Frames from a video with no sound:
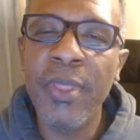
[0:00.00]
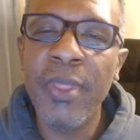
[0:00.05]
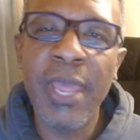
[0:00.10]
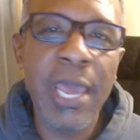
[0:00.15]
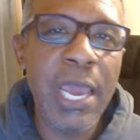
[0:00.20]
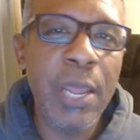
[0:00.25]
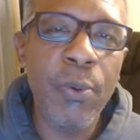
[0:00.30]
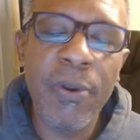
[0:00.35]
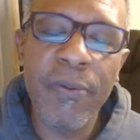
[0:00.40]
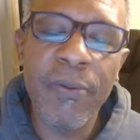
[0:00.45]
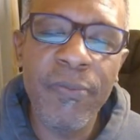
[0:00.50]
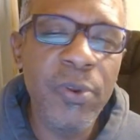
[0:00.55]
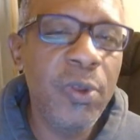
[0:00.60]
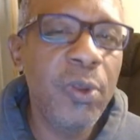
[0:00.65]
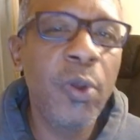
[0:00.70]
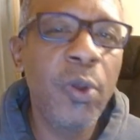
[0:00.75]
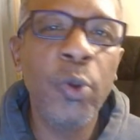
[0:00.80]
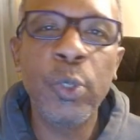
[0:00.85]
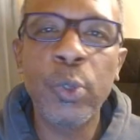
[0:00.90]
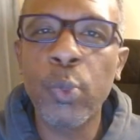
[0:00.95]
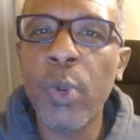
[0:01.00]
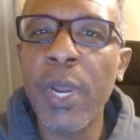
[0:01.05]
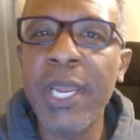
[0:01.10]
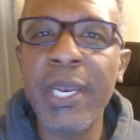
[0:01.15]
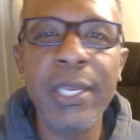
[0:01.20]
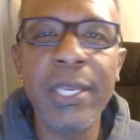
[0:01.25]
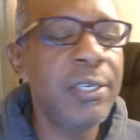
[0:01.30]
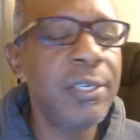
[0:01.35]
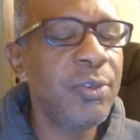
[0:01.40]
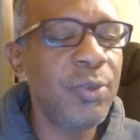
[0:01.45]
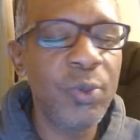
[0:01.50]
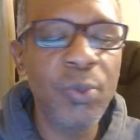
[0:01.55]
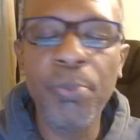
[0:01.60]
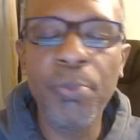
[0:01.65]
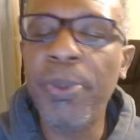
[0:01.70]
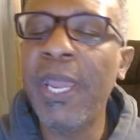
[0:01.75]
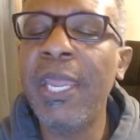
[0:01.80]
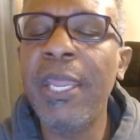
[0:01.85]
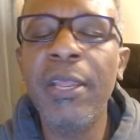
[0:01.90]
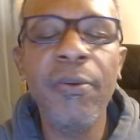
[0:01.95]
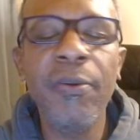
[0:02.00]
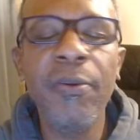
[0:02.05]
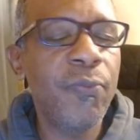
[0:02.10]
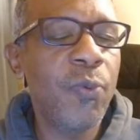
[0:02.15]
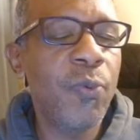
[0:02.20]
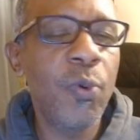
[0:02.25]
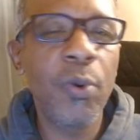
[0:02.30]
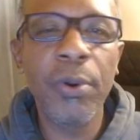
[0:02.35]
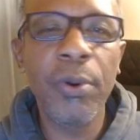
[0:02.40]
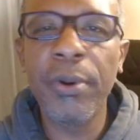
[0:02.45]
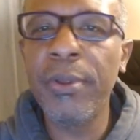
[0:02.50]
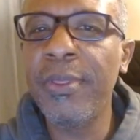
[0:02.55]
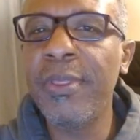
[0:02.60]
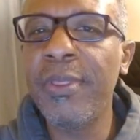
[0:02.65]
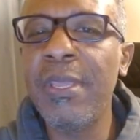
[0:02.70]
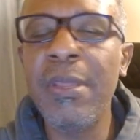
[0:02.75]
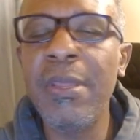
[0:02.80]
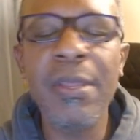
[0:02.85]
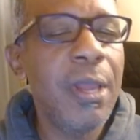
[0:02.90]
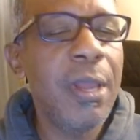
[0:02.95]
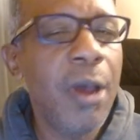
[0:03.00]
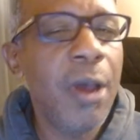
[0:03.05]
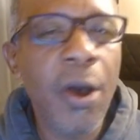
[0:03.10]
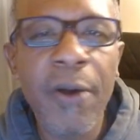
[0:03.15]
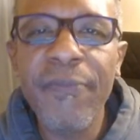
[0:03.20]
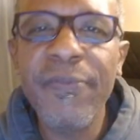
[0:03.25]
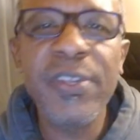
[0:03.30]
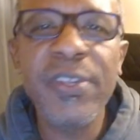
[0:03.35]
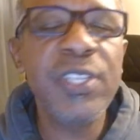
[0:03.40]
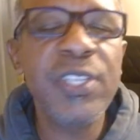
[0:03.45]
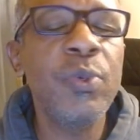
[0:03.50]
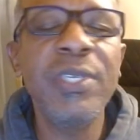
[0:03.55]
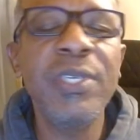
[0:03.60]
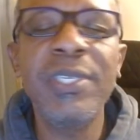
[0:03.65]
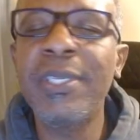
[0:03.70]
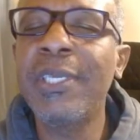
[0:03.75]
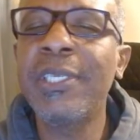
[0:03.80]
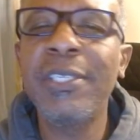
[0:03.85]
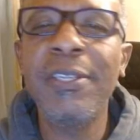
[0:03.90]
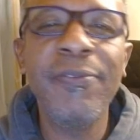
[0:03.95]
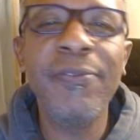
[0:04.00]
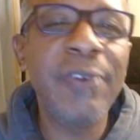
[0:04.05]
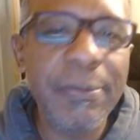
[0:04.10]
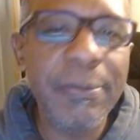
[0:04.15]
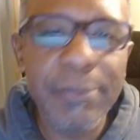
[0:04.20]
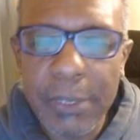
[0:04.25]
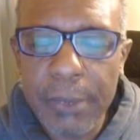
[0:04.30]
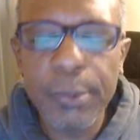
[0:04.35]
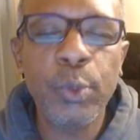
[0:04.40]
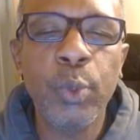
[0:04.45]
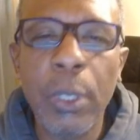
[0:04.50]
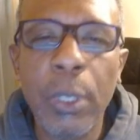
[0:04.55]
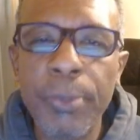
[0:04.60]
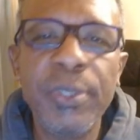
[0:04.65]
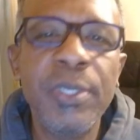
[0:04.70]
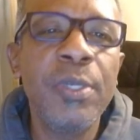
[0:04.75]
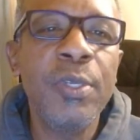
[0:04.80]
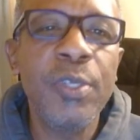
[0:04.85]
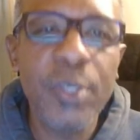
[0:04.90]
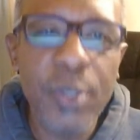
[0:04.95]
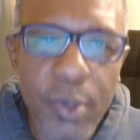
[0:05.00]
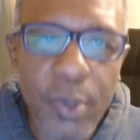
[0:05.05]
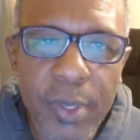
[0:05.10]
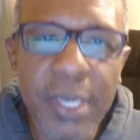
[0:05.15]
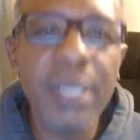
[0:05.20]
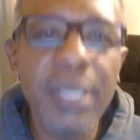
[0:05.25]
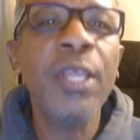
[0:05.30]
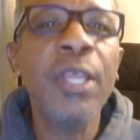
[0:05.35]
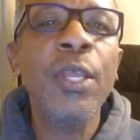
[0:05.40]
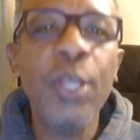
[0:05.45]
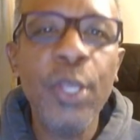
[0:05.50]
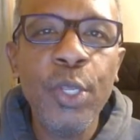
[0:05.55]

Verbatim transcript: The ad revenue goes right into paying for the Office 365 subscription so that